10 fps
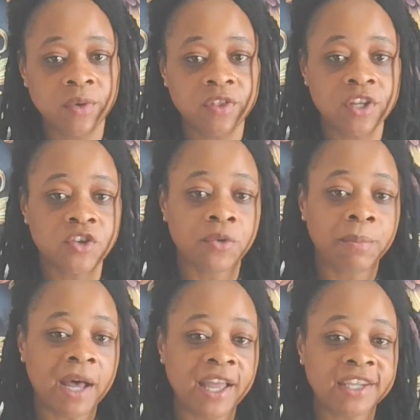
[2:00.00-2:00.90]
within your
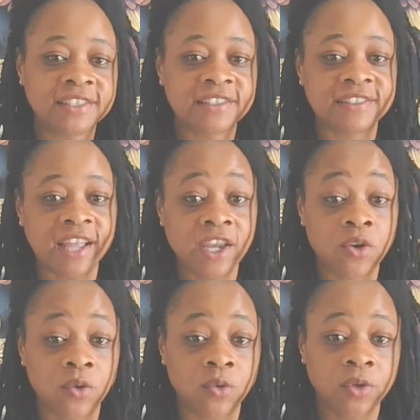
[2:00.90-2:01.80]
mind
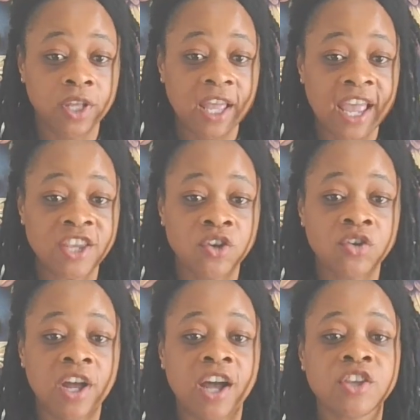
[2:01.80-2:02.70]
cycle and you're
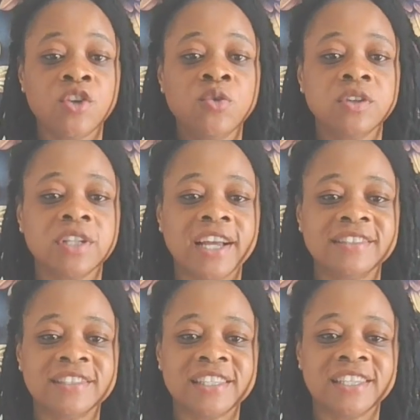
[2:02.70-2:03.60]
not
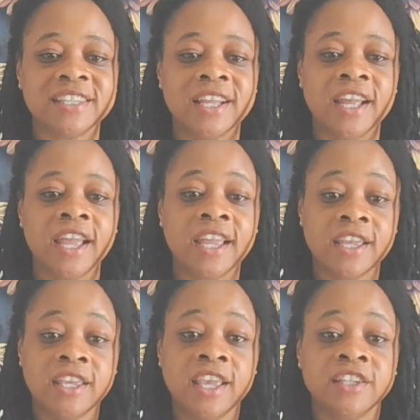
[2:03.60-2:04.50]
utilizing it,
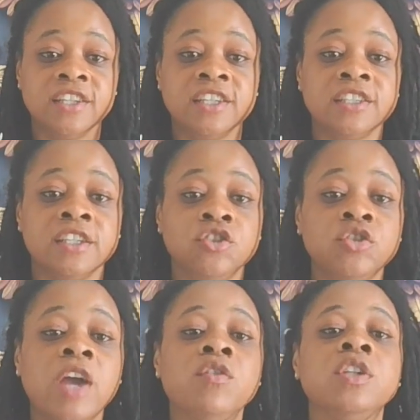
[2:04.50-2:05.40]
it can
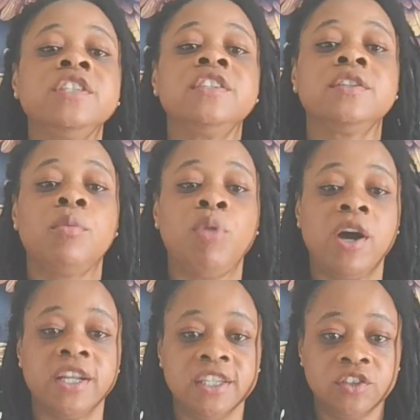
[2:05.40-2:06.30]
travel into the
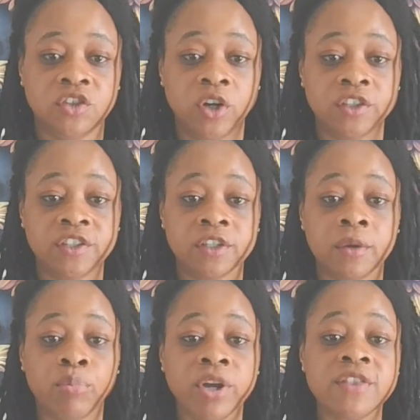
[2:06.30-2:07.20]
body and start
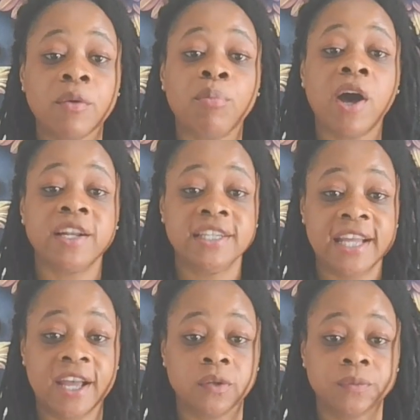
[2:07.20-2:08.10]
to break the body
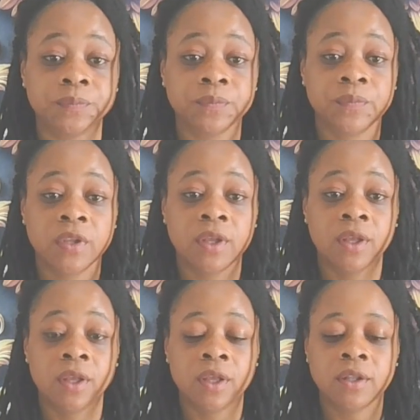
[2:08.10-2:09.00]
down.
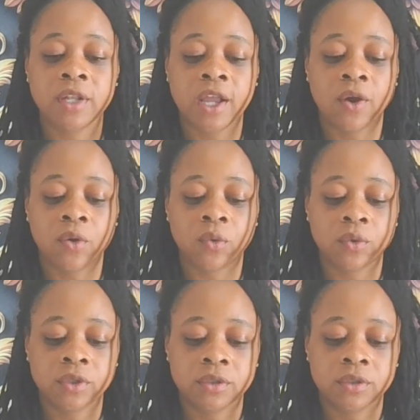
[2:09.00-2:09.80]
Now,